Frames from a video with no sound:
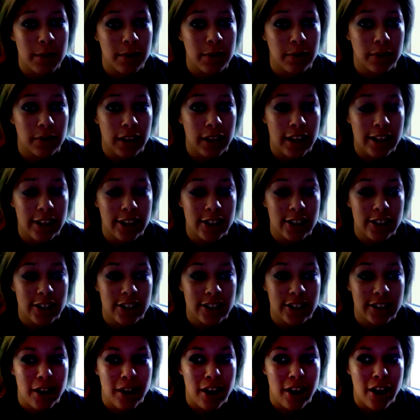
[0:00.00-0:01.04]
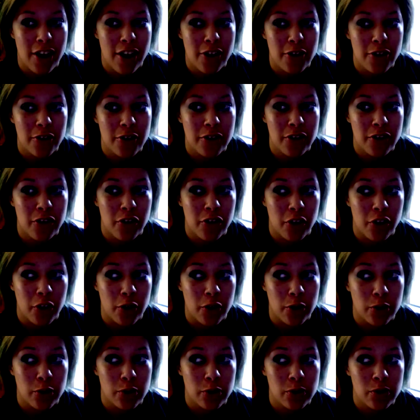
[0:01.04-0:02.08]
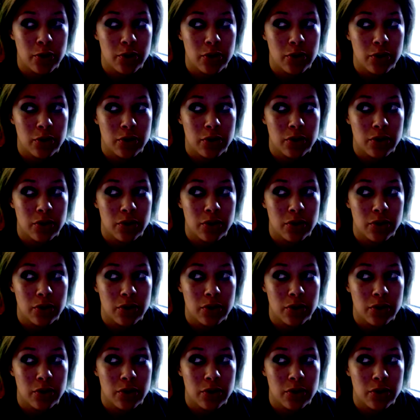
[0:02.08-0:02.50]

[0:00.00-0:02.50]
Flesh. Other than those,